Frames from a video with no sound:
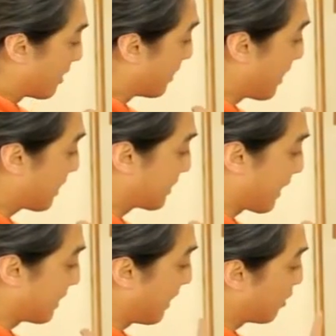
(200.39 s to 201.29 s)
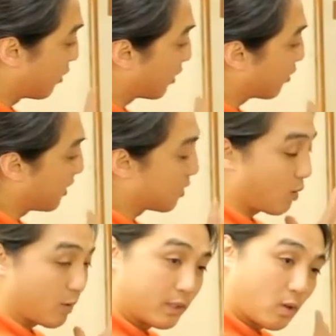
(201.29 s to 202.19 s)
The next technique you're going to create is
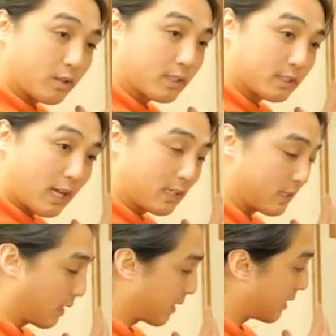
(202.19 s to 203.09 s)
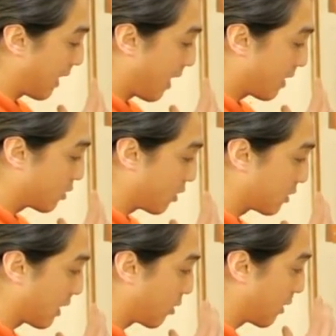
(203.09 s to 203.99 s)
what we call the cycling technique. The hand's going
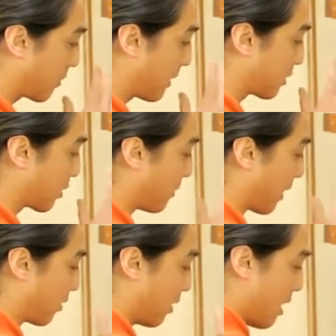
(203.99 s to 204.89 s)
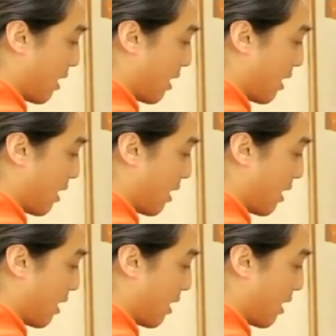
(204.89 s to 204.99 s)
to cycle like a bicycle pedal.